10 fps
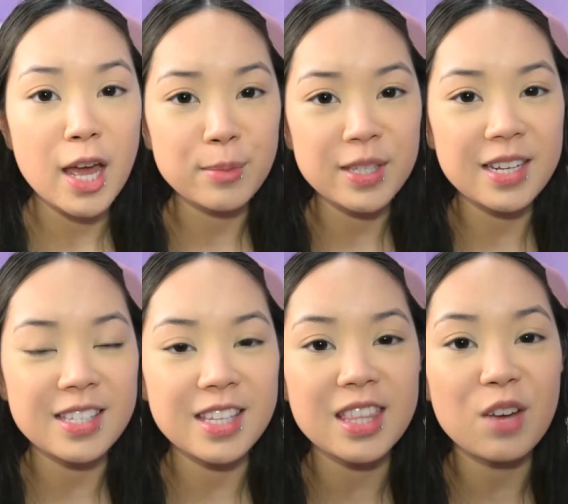I'm just going
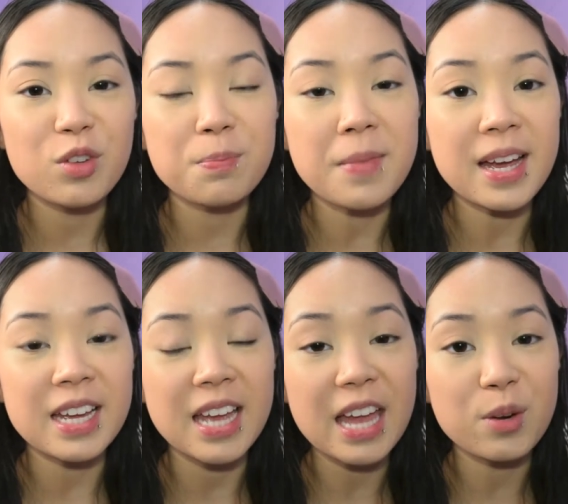to set that with
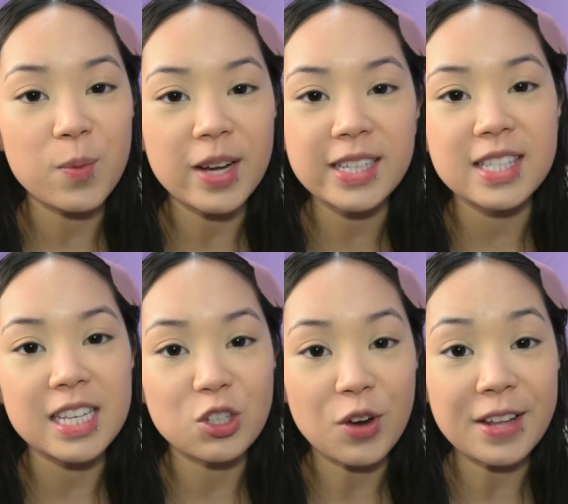my
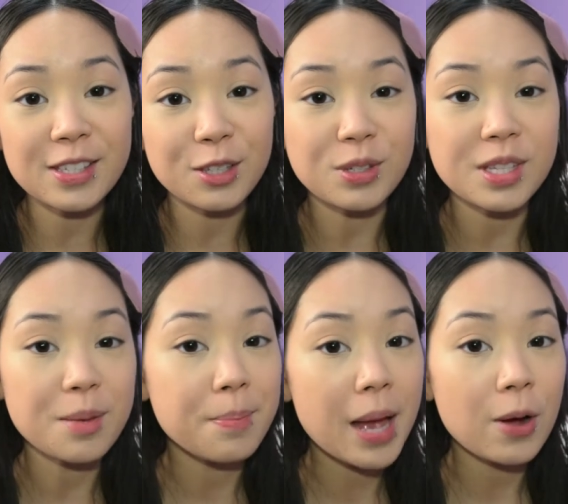NYC translucent
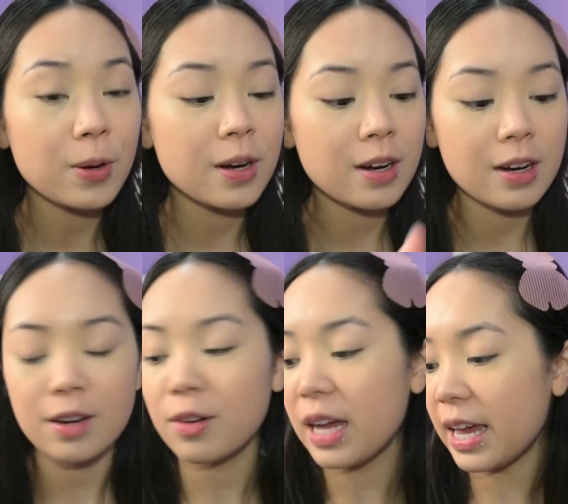powder
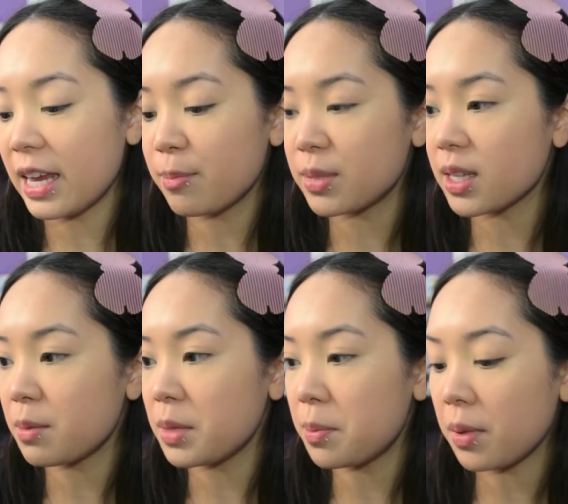and I'm just going
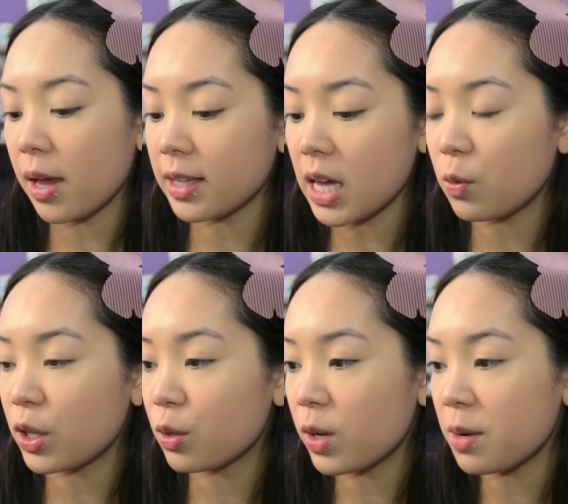to be applying that
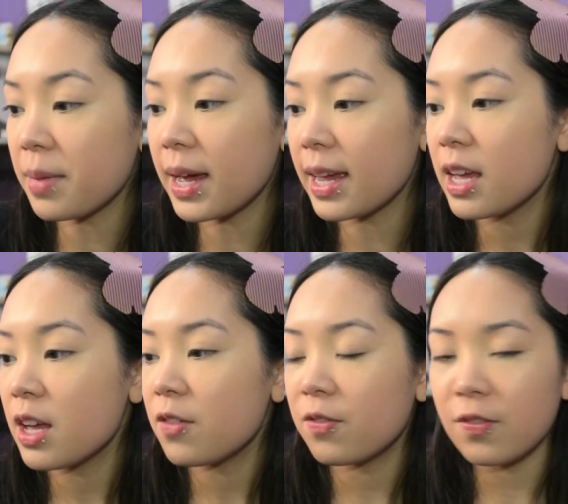with one of my
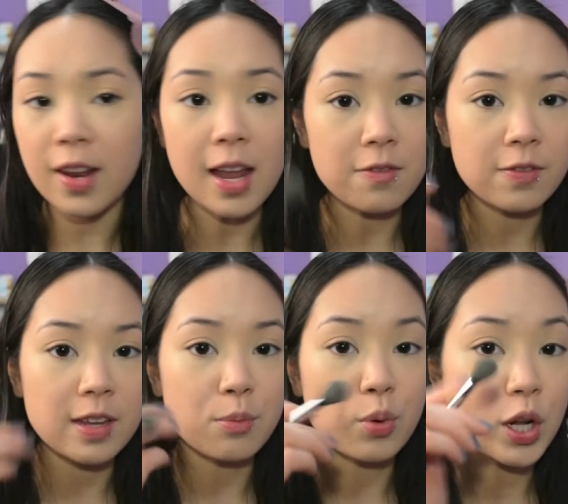
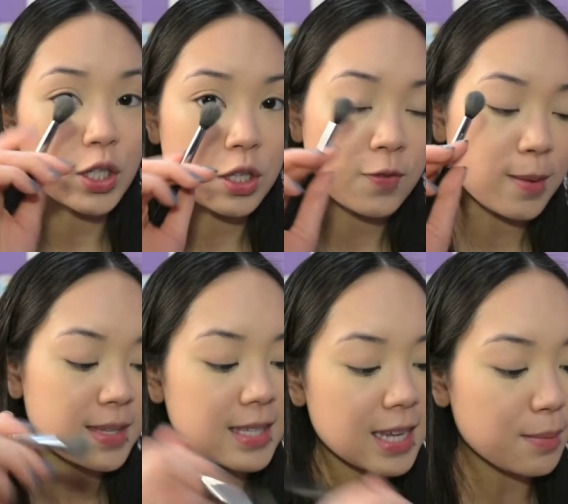fluffy brushes from
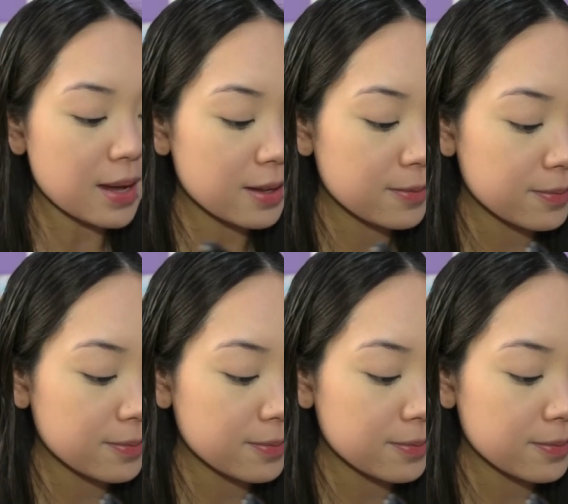Sigma.